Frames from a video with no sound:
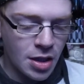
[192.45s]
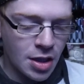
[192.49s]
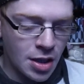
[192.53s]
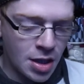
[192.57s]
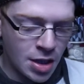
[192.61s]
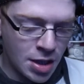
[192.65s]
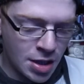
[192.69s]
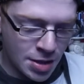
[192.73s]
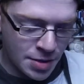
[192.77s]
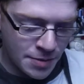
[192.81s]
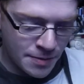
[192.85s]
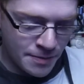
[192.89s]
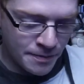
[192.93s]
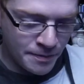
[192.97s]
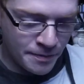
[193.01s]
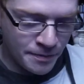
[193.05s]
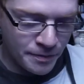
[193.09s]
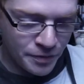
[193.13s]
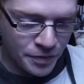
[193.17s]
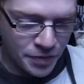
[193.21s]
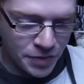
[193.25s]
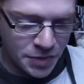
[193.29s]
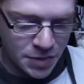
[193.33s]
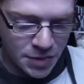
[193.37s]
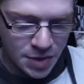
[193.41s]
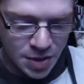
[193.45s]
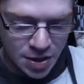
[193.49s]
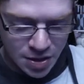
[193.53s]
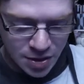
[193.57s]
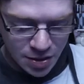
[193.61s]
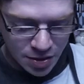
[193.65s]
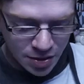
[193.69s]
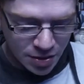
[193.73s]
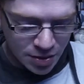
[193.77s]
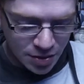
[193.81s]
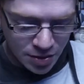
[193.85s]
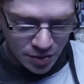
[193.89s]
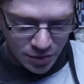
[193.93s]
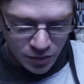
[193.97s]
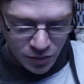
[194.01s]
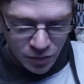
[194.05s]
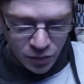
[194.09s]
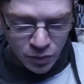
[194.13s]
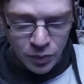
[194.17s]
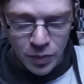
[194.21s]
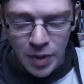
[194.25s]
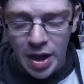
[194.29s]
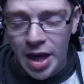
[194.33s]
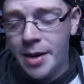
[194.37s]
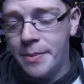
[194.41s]
Um,
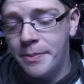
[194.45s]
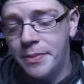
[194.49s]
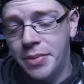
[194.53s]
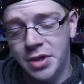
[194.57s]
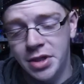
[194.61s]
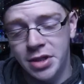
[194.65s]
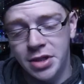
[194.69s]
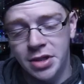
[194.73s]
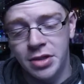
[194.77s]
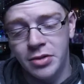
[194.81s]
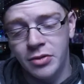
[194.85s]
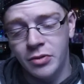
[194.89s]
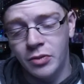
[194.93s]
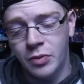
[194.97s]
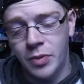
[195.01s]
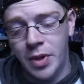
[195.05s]
rapid